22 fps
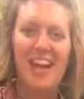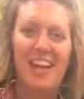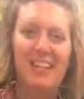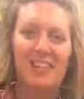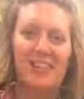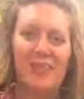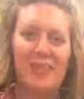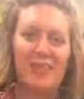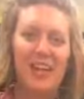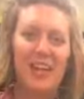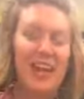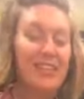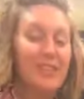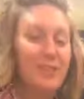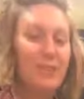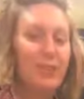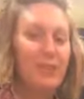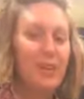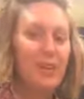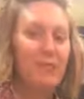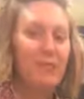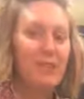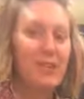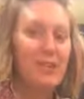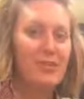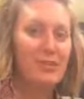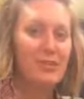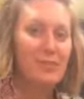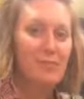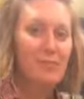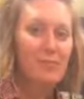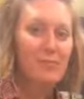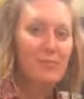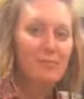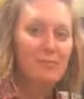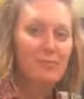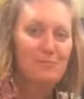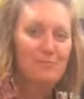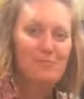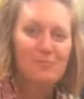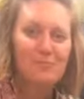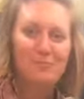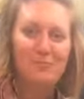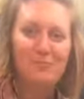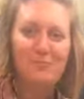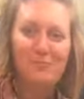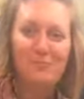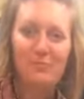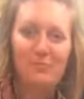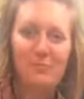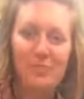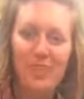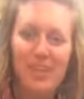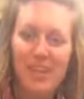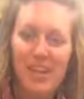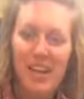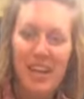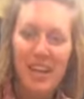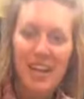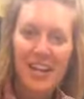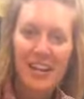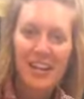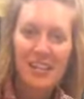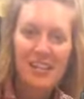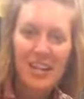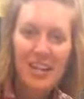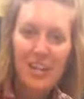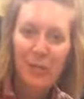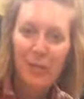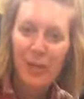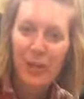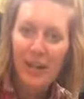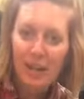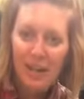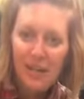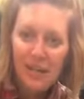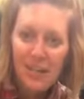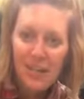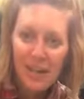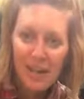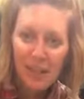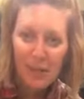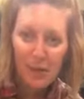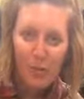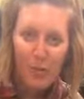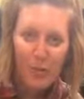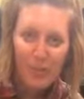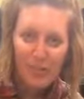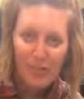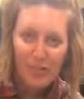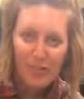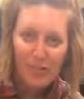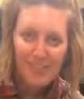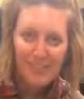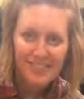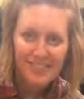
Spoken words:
So that's really fun too. Does anyone else have a question?